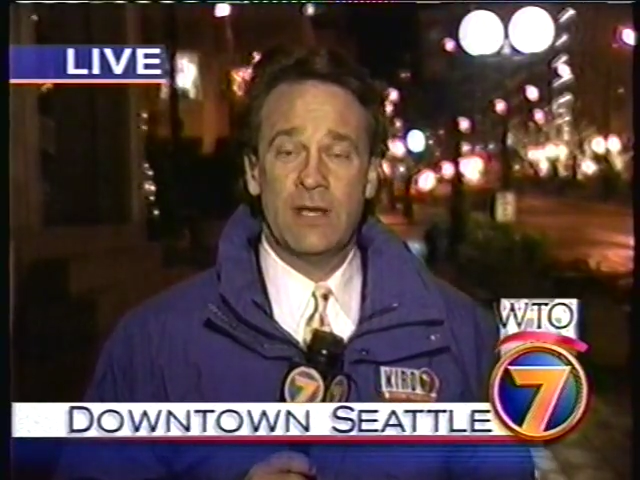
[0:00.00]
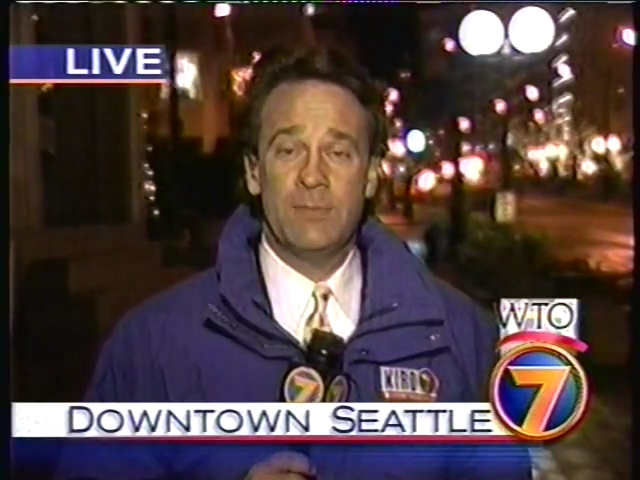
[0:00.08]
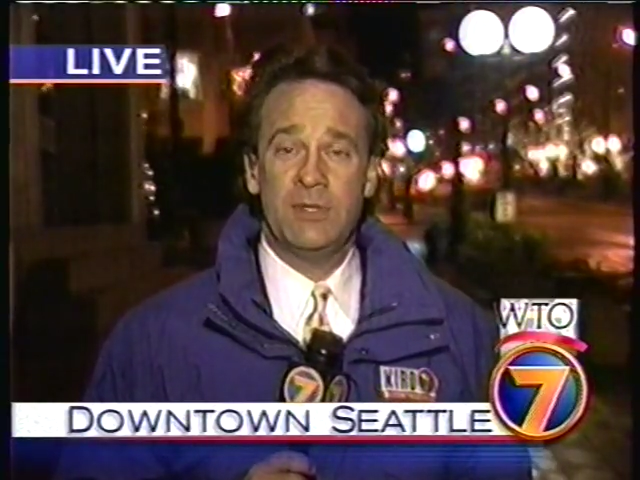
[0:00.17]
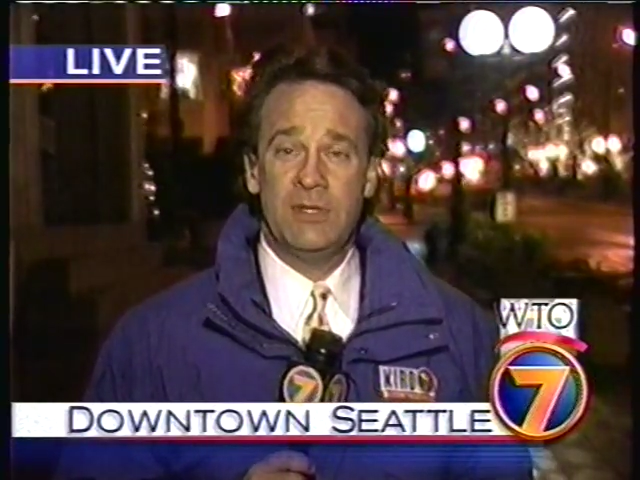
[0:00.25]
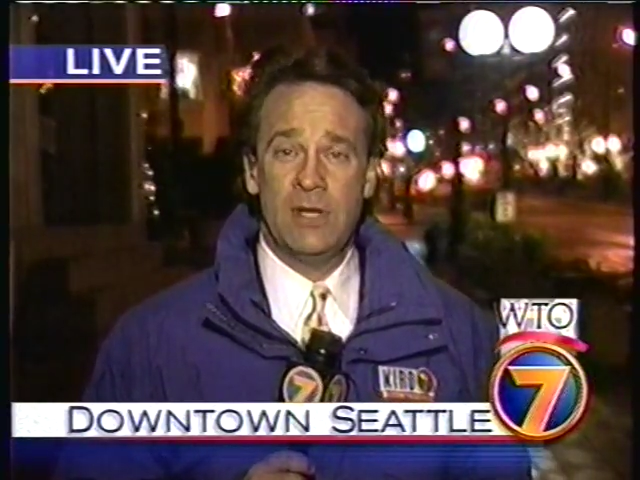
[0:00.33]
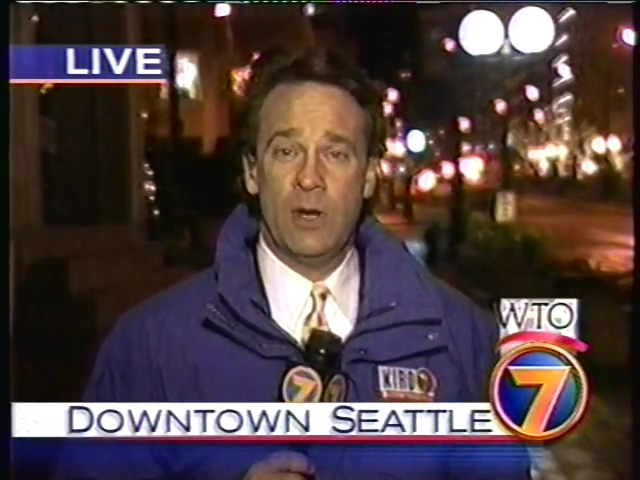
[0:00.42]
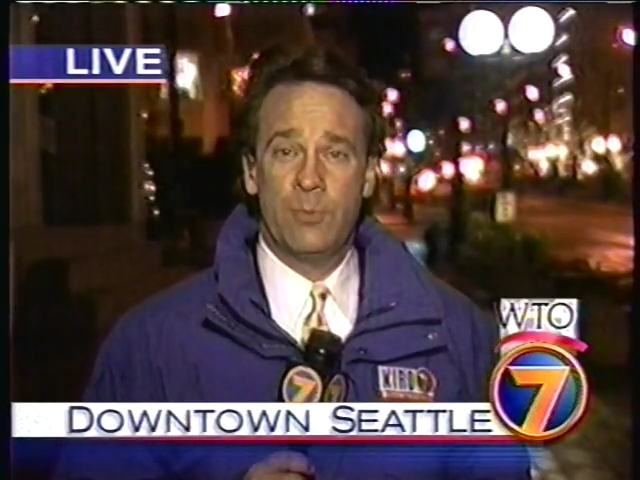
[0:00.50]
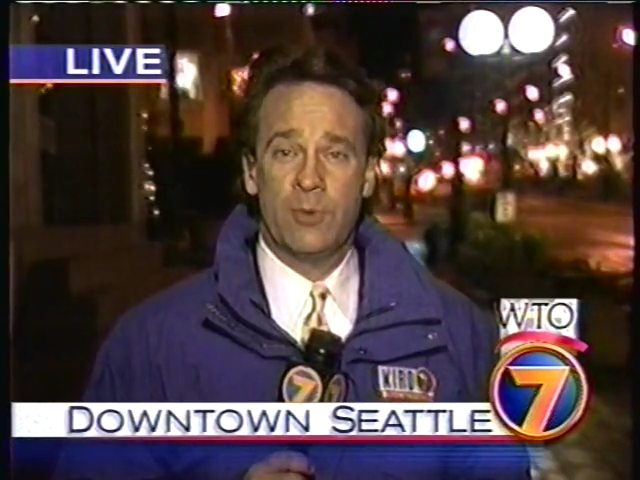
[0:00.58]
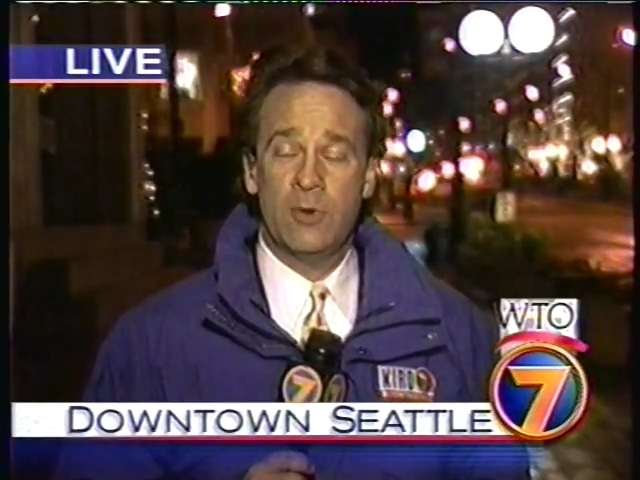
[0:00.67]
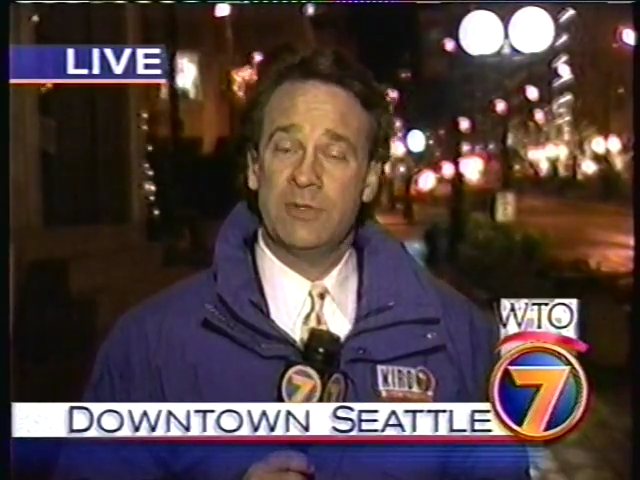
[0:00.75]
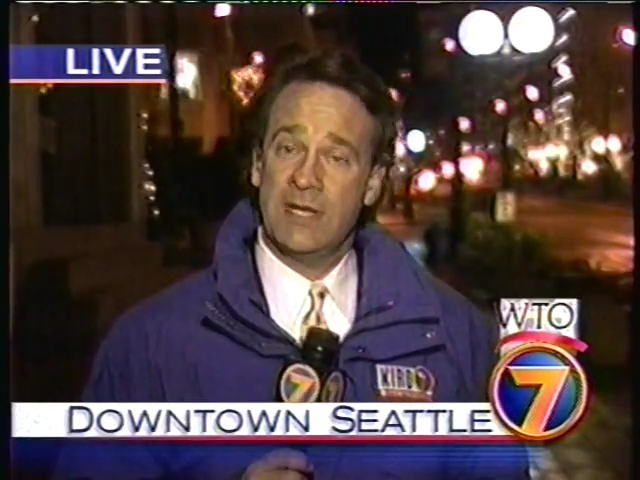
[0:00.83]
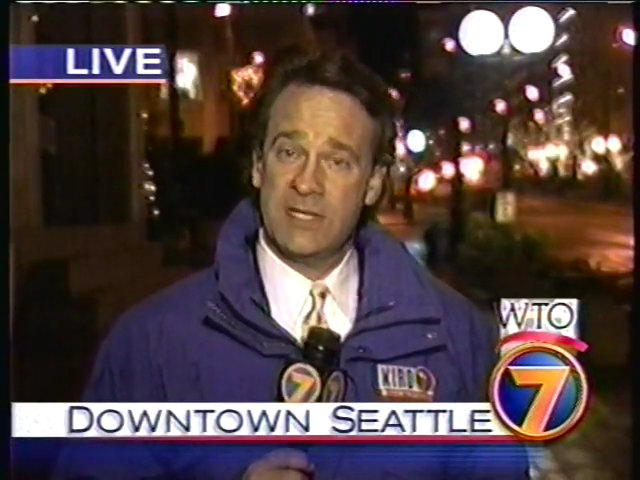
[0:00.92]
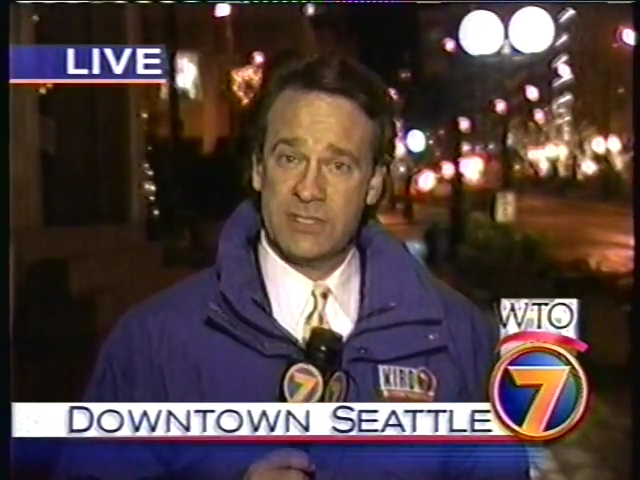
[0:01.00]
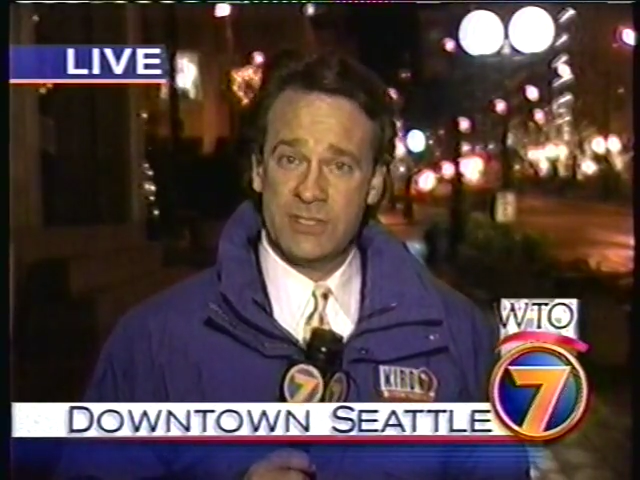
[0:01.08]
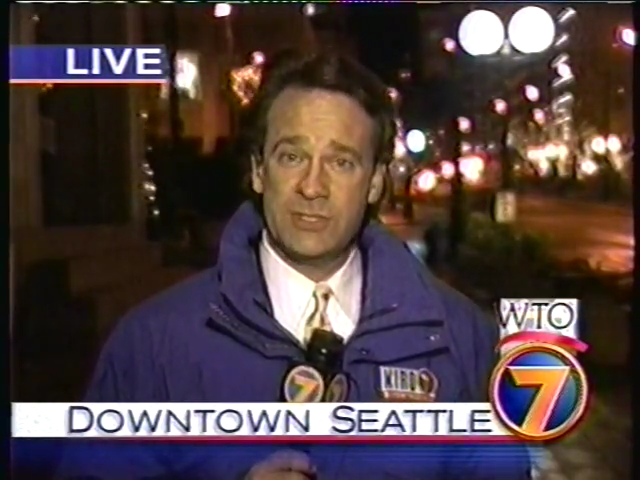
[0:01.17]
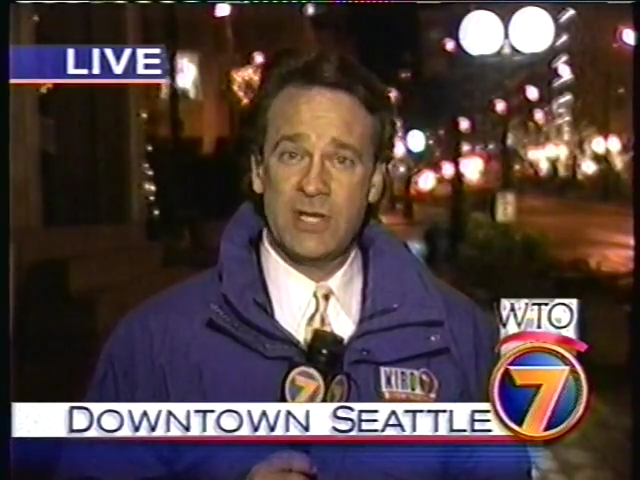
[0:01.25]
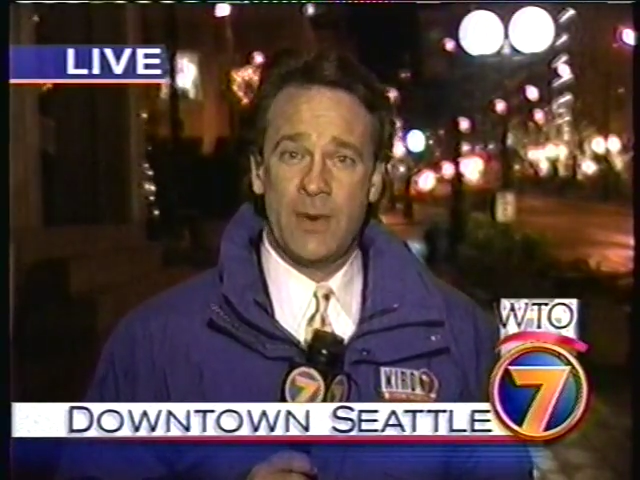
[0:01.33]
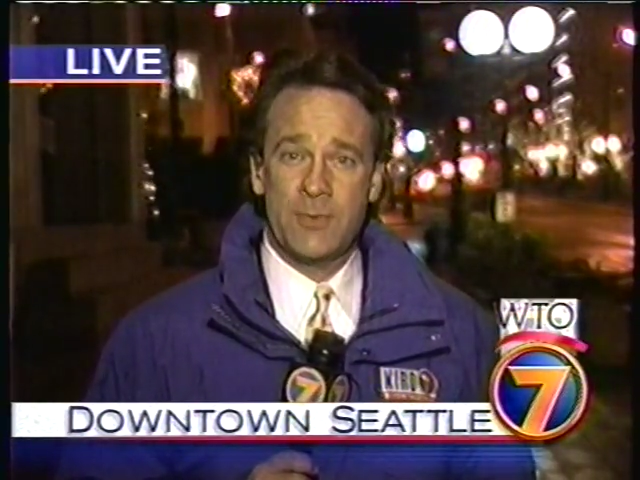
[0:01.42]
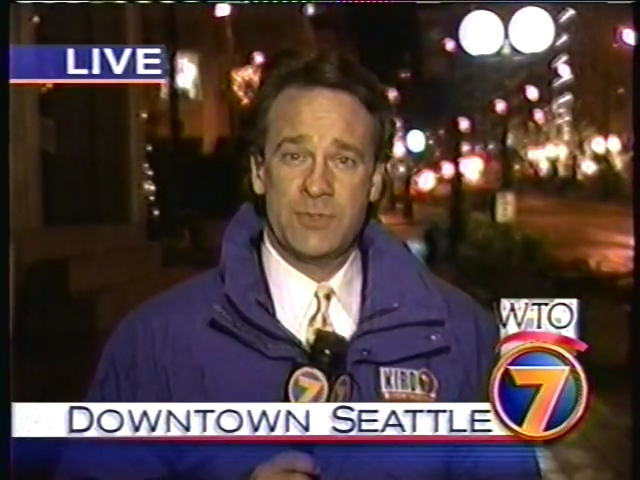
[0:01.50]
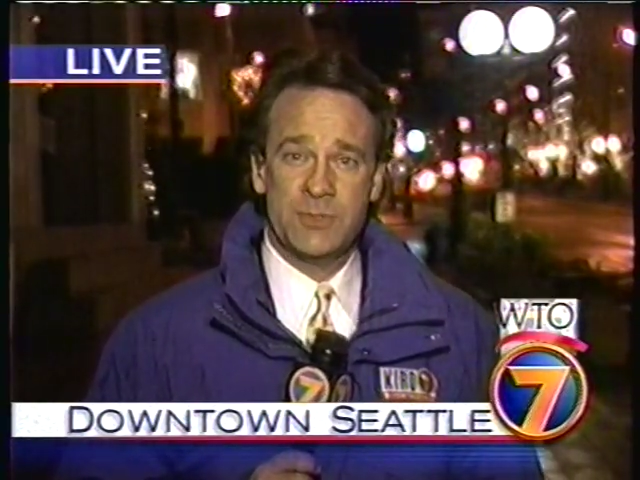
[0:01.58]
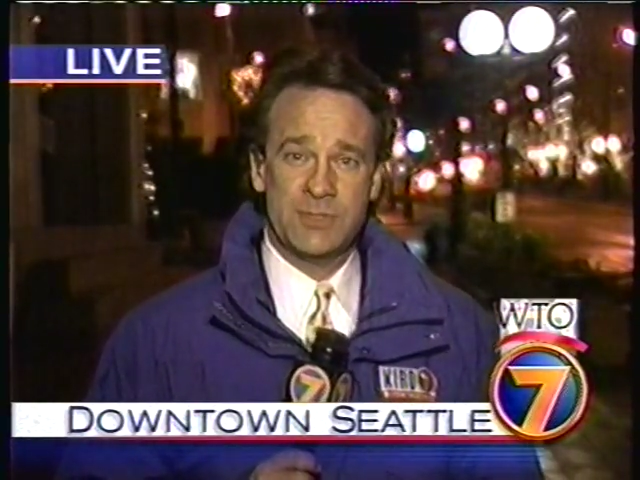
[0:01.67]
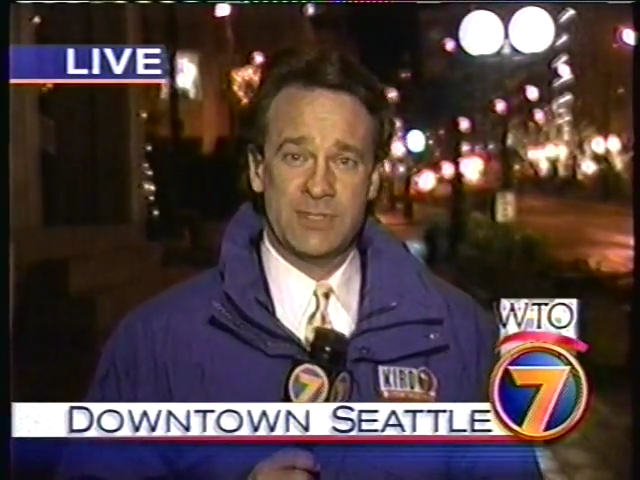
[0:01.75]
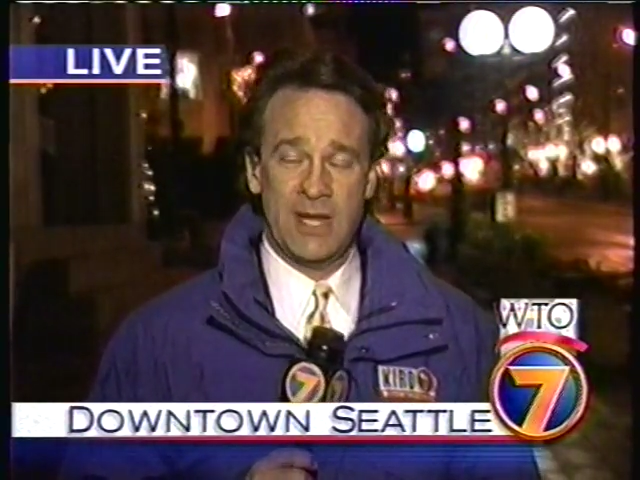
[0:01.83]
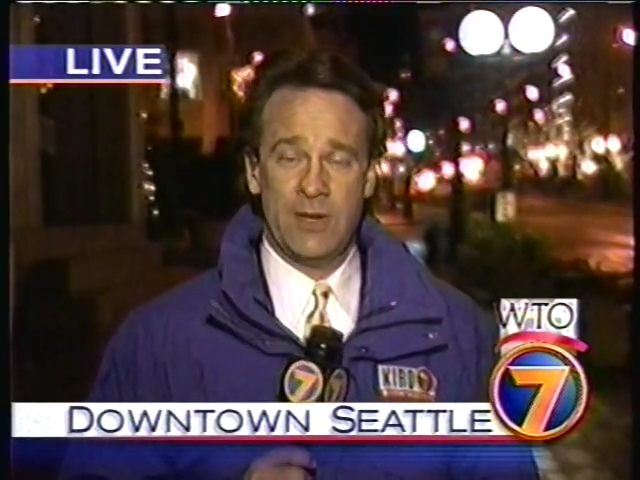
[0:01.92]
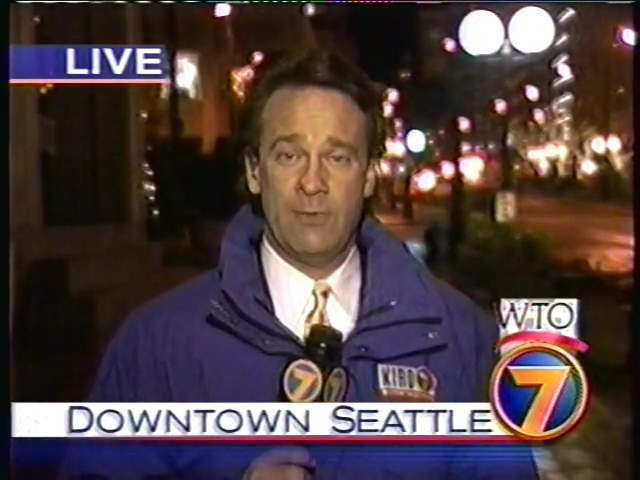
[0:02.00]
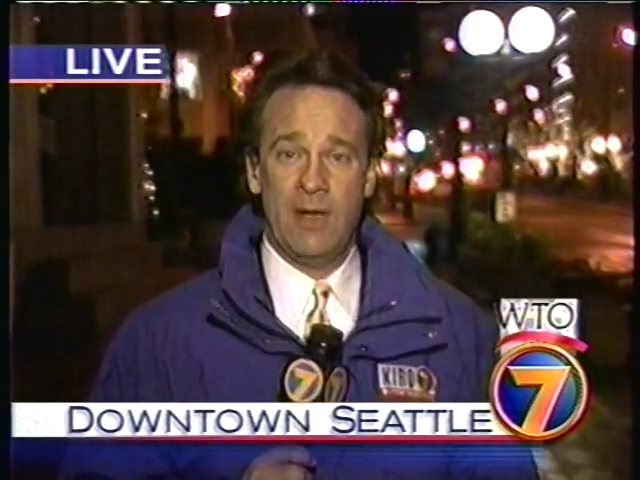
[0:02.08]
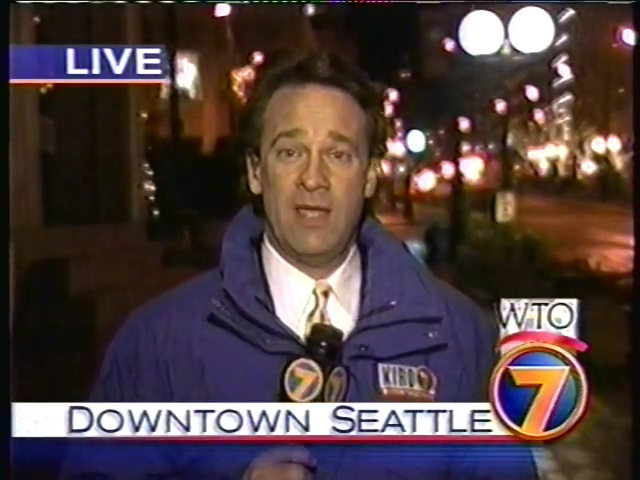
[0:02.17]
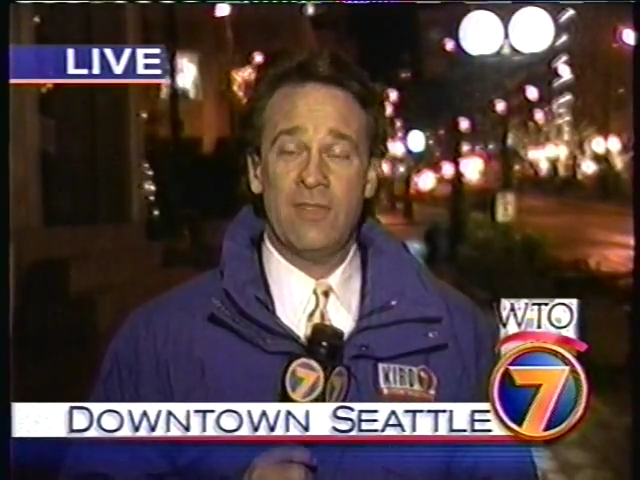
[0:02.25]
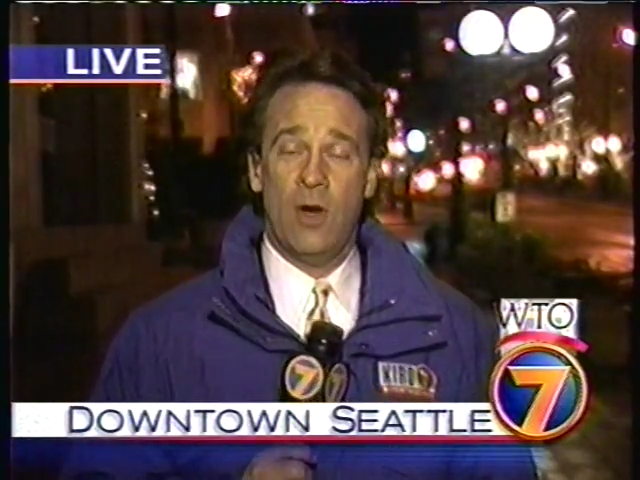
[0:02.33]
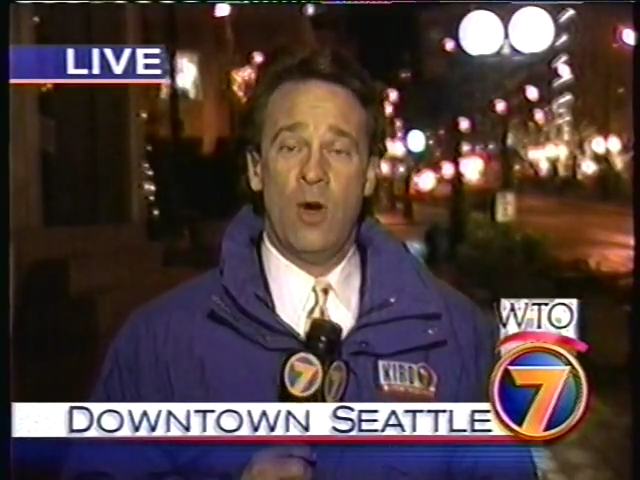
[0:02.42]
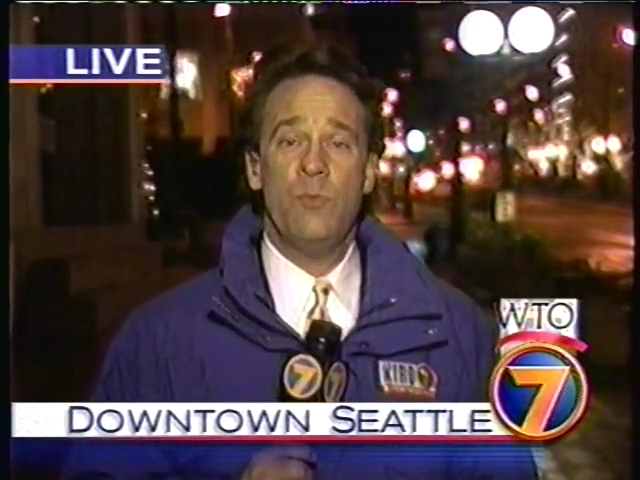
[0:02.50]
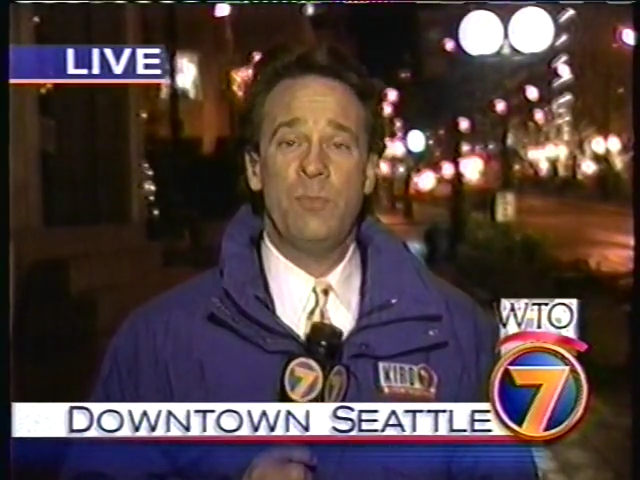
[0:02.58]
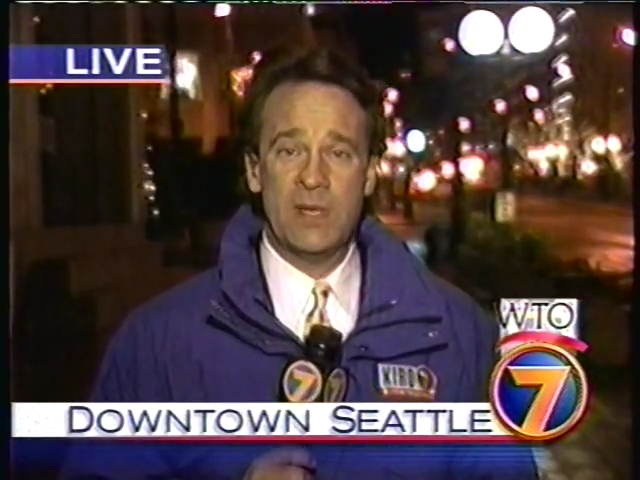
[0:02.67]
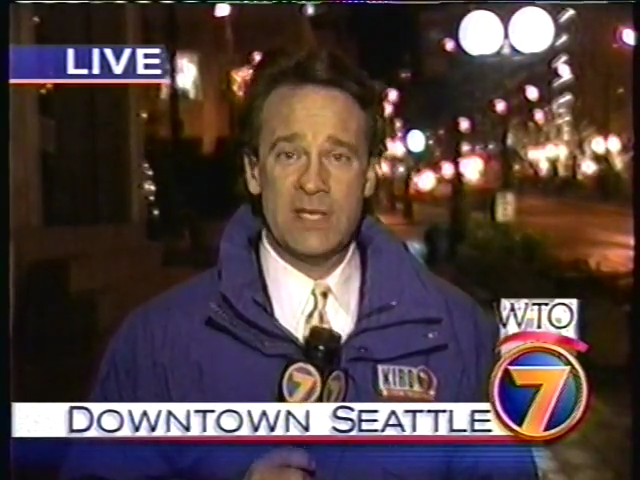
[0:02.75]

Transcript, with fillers: WTO protests and the shoppers who stayed away. The hope